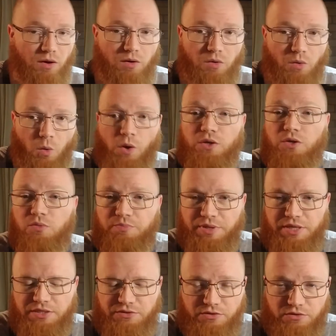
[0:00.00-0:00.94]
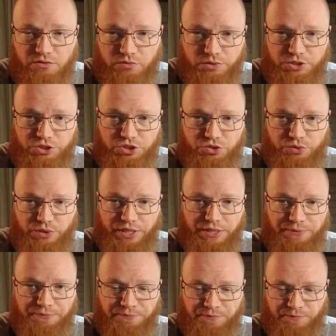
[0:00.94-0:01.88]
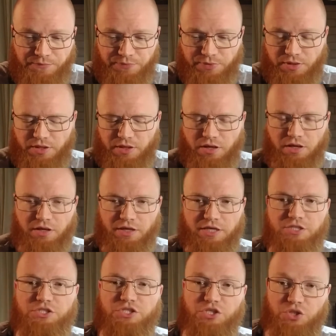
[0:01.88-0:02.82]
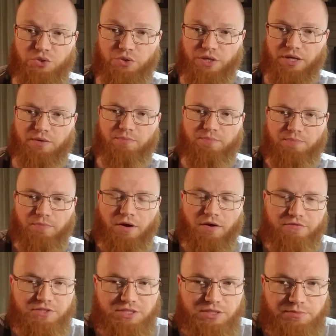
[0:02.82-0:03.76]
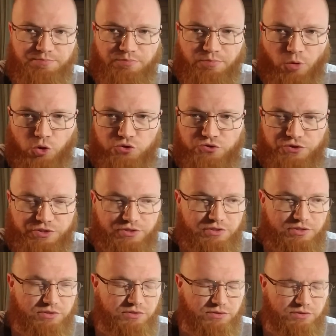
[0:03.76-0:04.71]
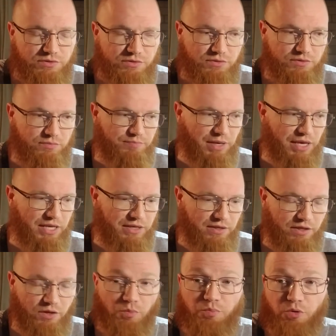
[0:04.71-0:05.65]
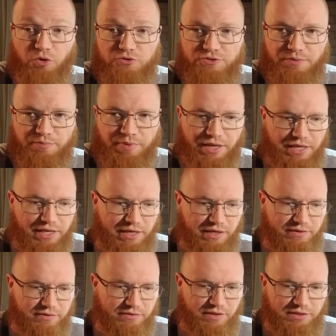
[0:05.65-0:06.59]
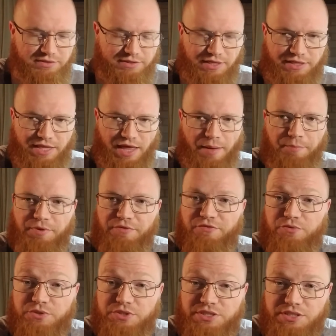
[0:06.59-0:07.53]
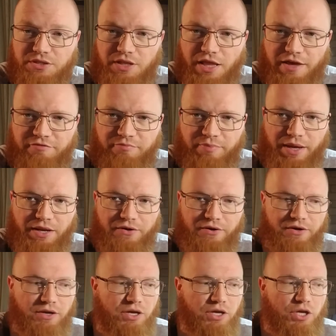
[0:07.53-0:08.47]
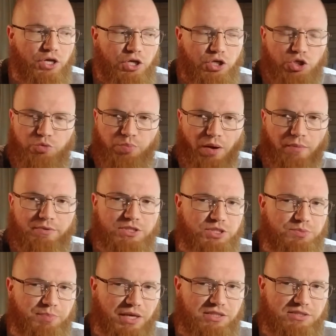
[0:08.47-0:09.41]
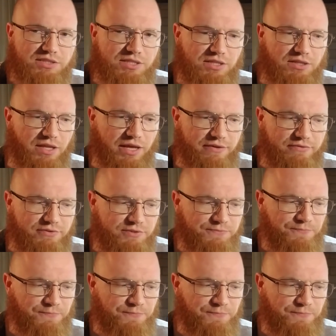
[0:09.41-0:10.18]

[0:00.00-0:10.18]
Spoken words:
oil painter would do it, excluding obviously portraits, portrait painting and things like that. But if you were a still life painter, you'd probably just paint still lifes,